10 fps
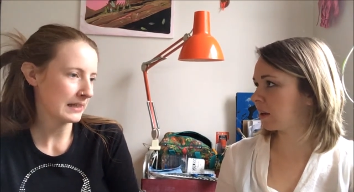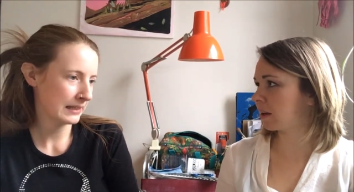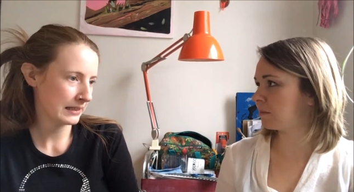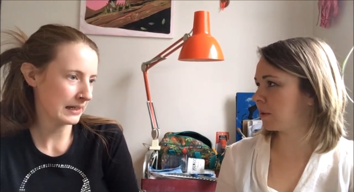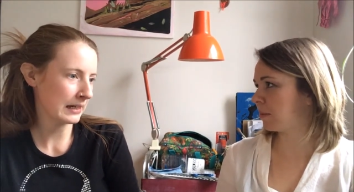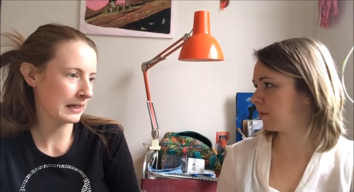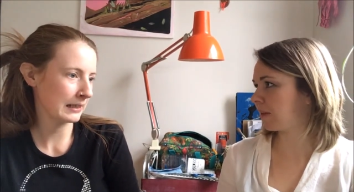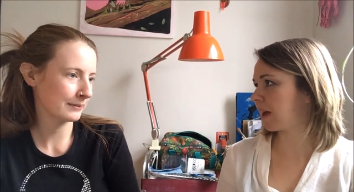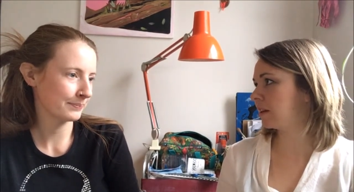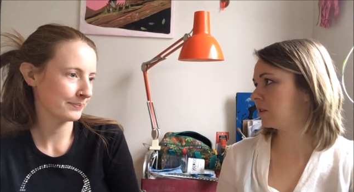Speaker 1: Where can people
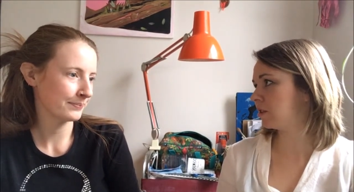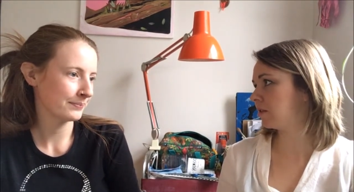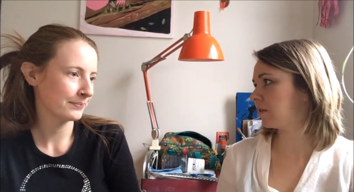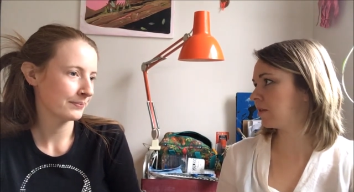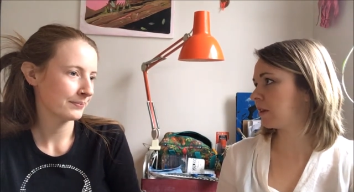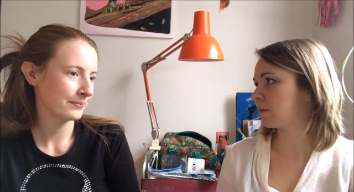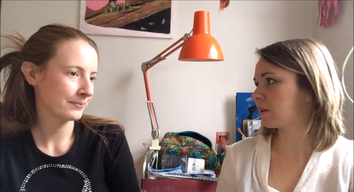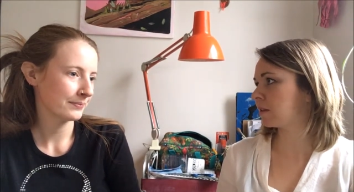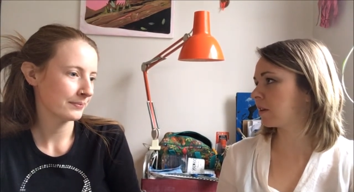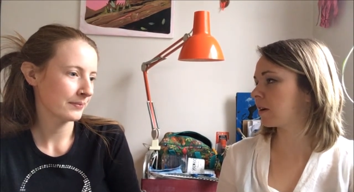yeah. find you if they
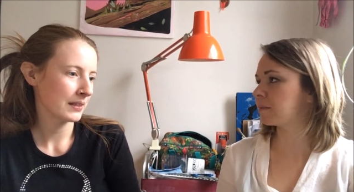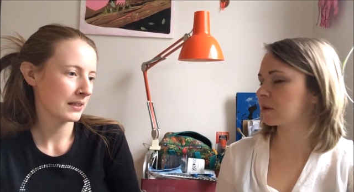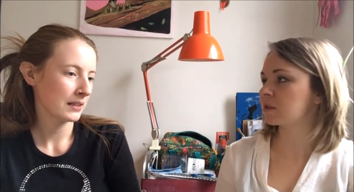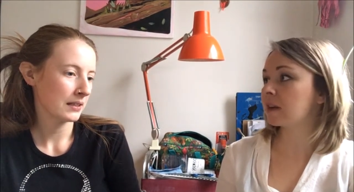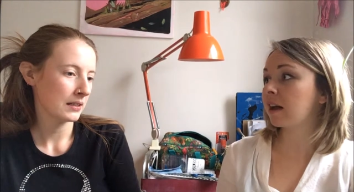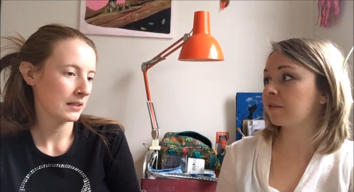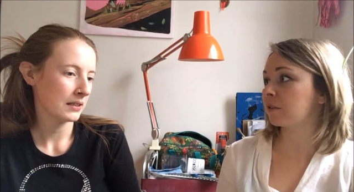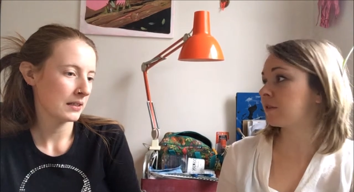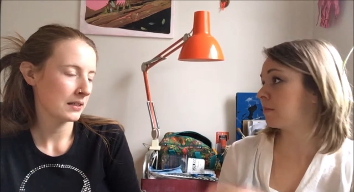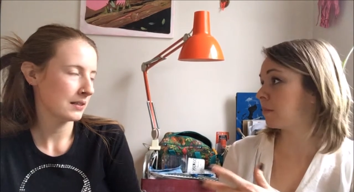want to look up your
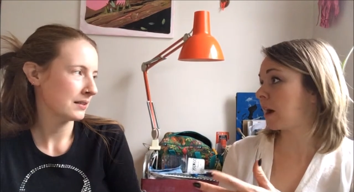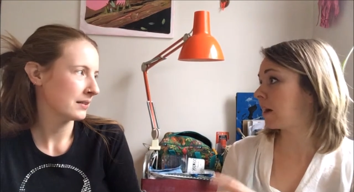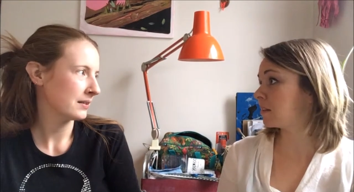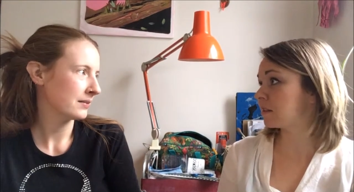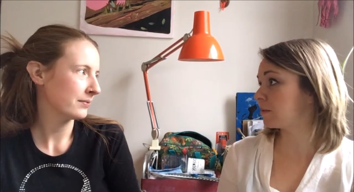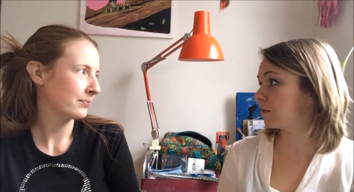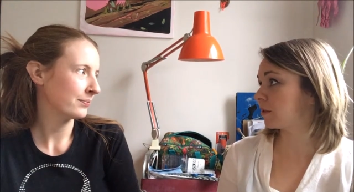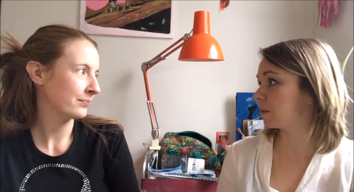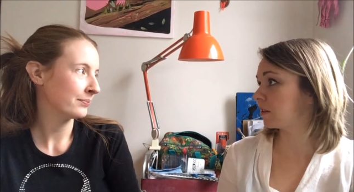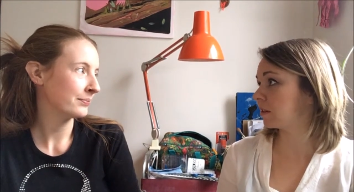stuff or even buy some
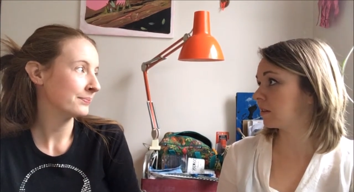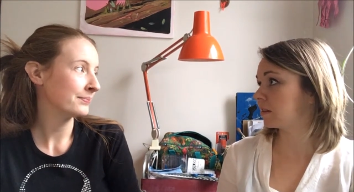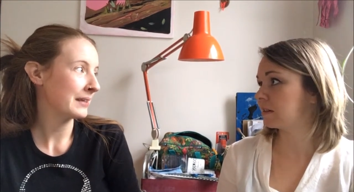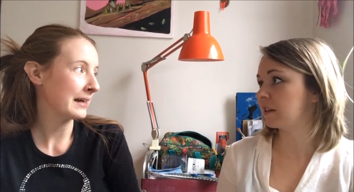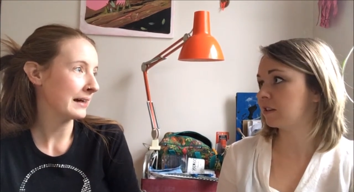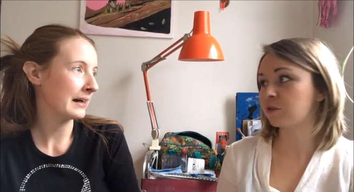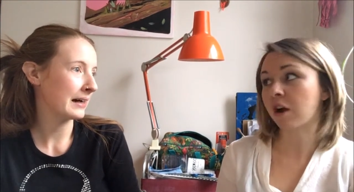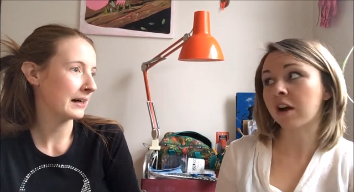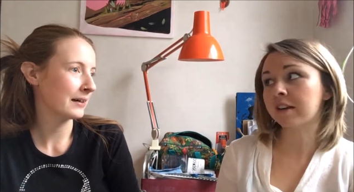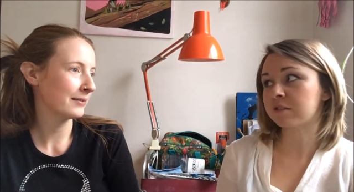of your yeah. neat
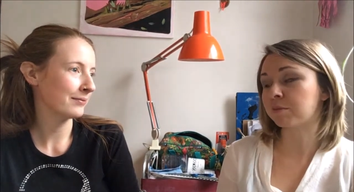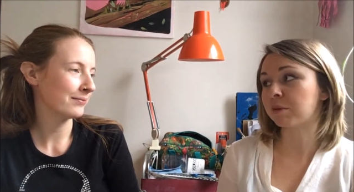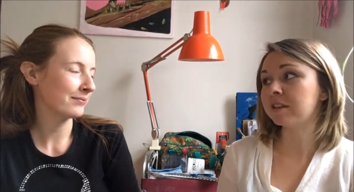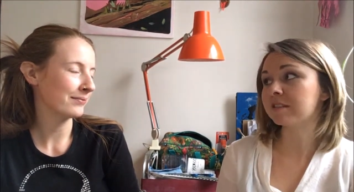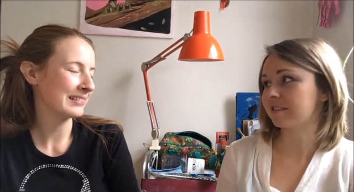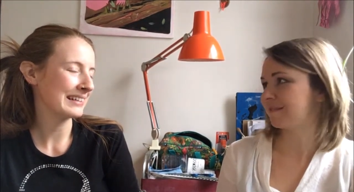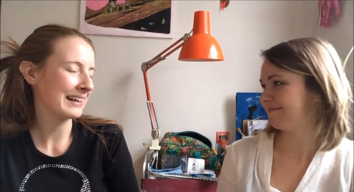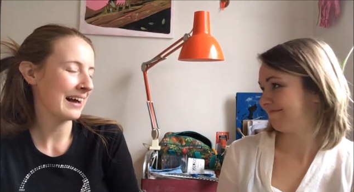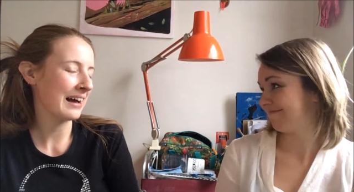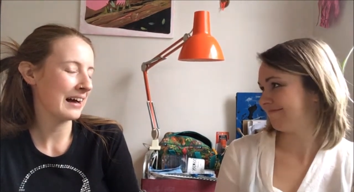drawings or prints?
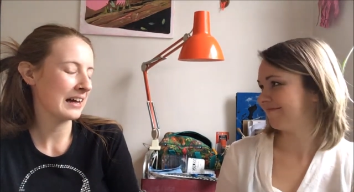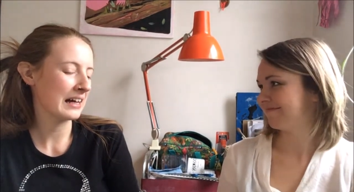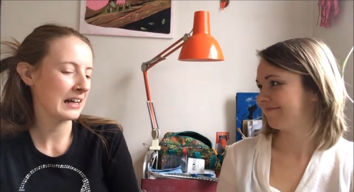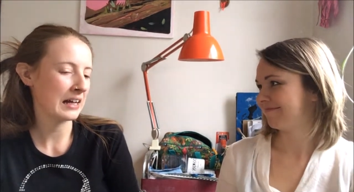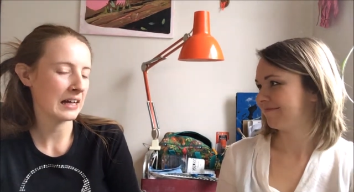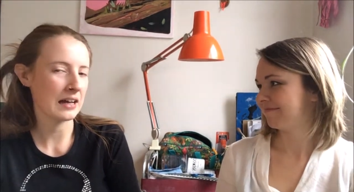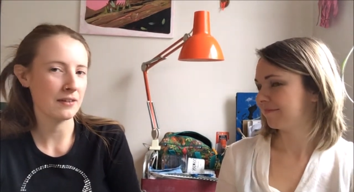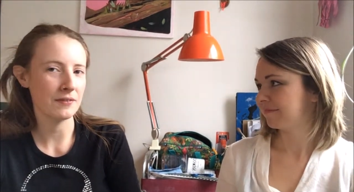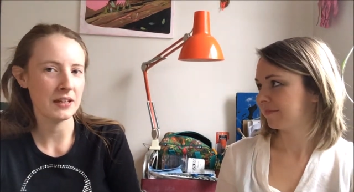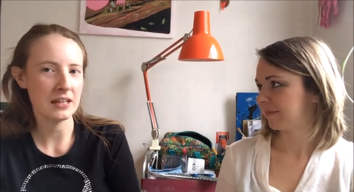
Speaker 2: Uh, I
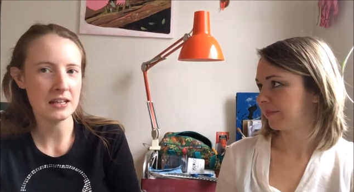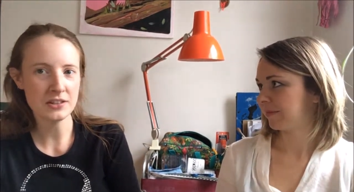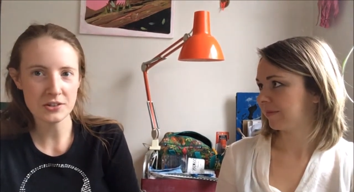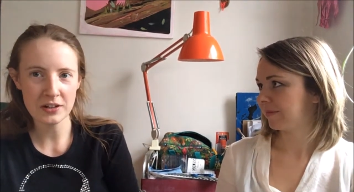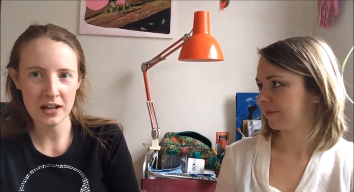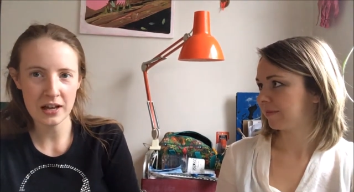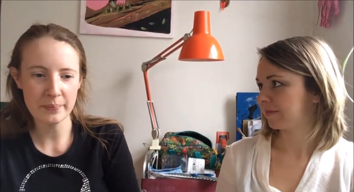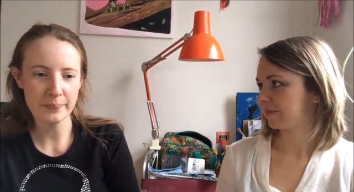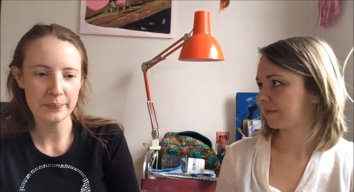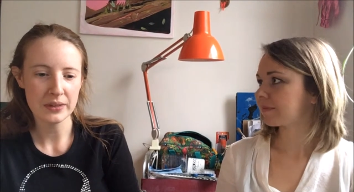have an
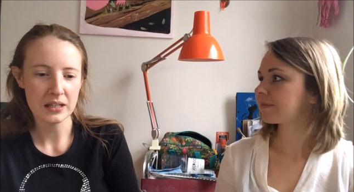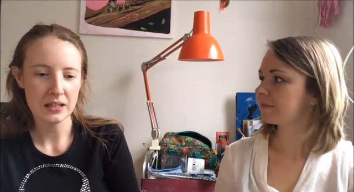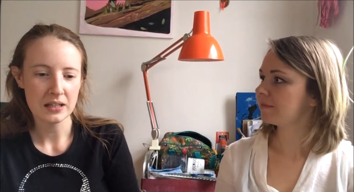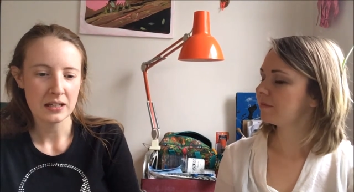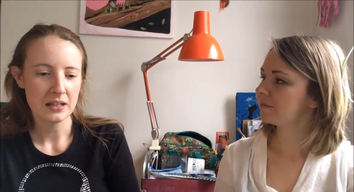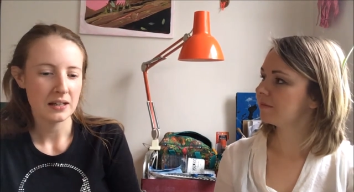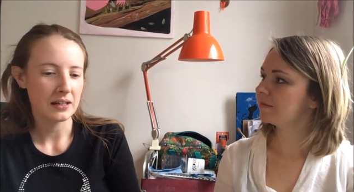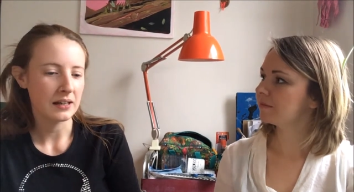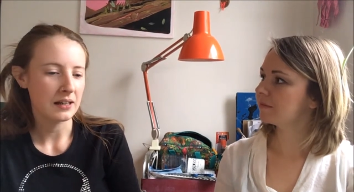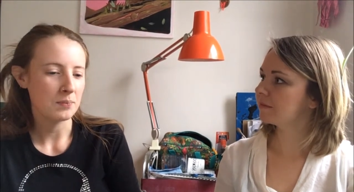Instagram.
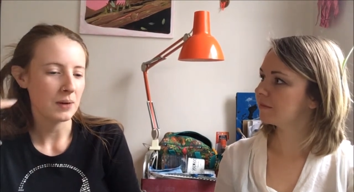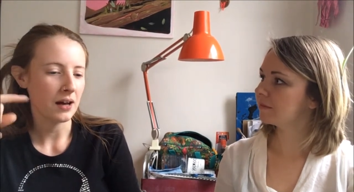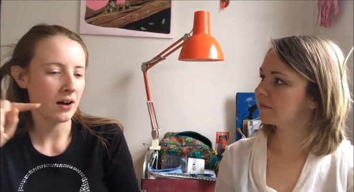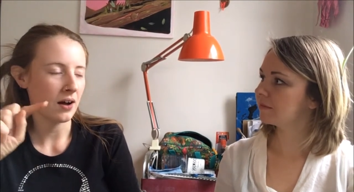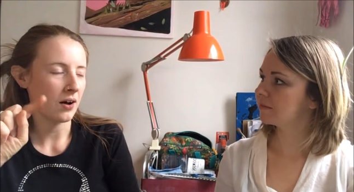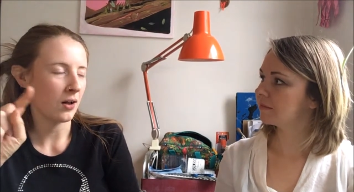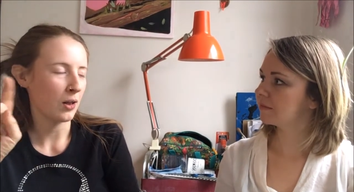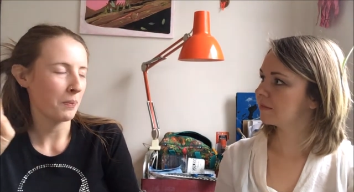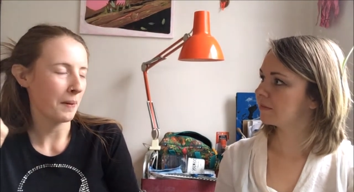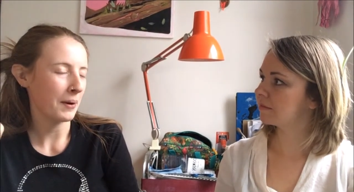I'm
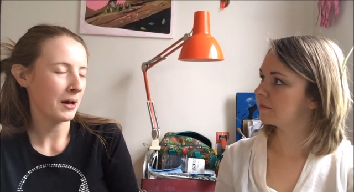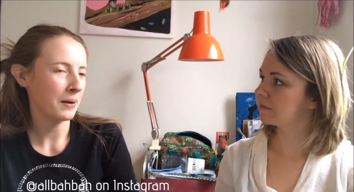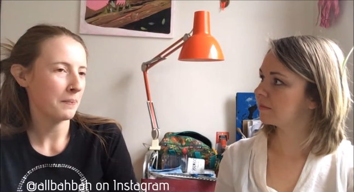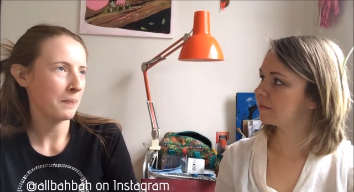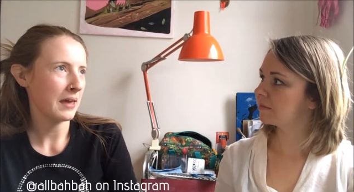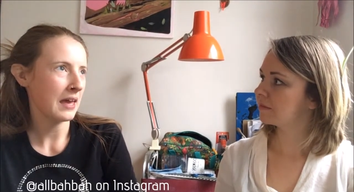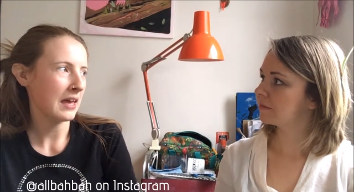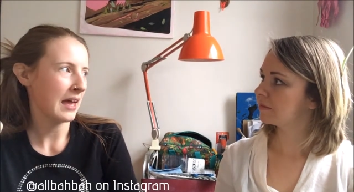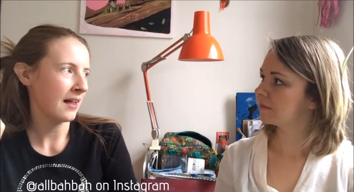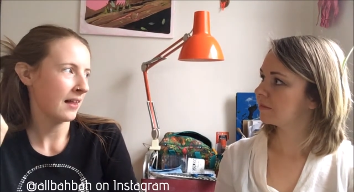Allbahbah,
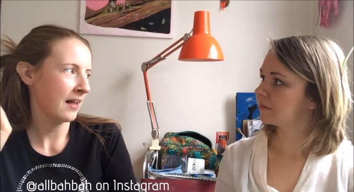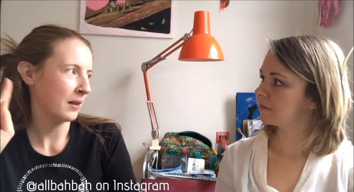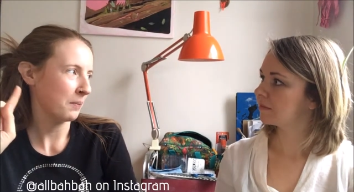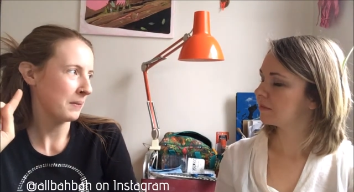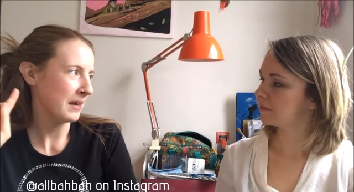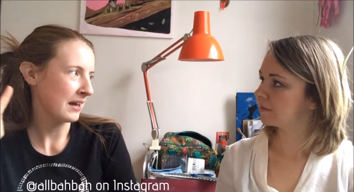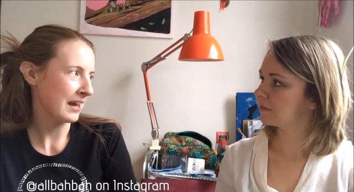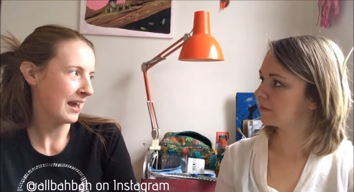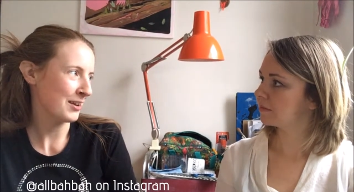A L L B A